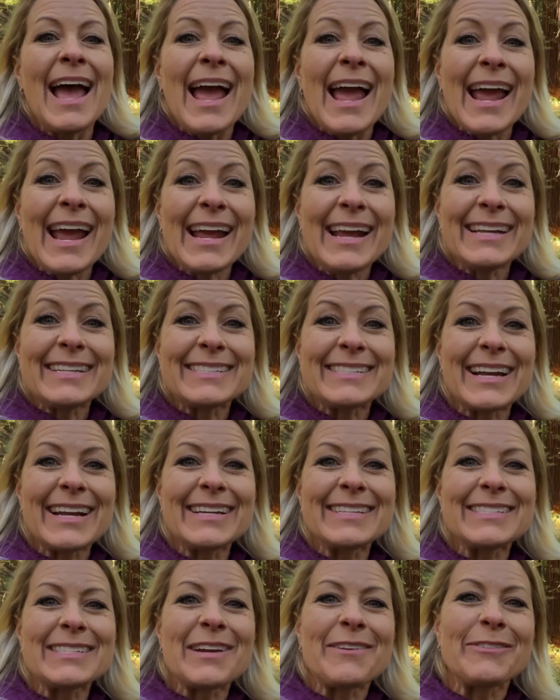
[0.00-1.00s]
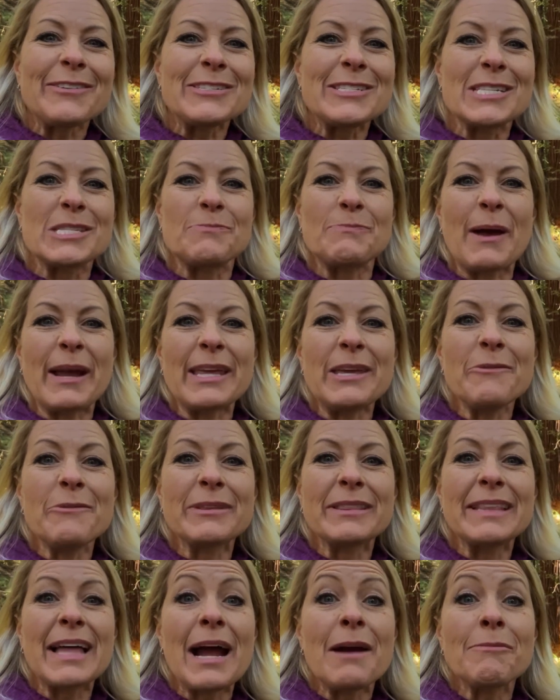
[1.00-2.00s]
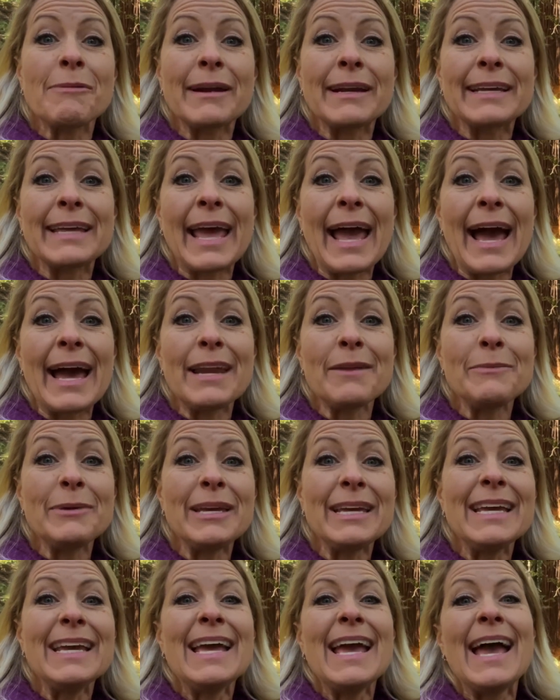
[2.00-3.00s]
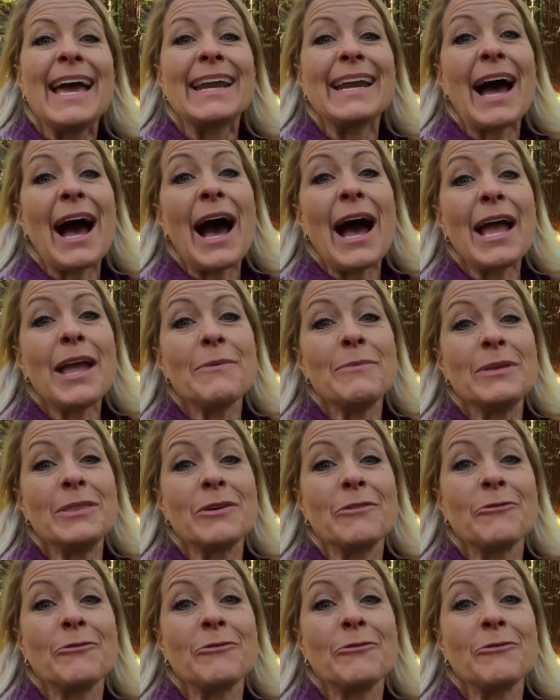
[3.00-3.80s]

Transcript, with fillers: Hey science lovers, it's Becky with Lab Rat Academy and I am in the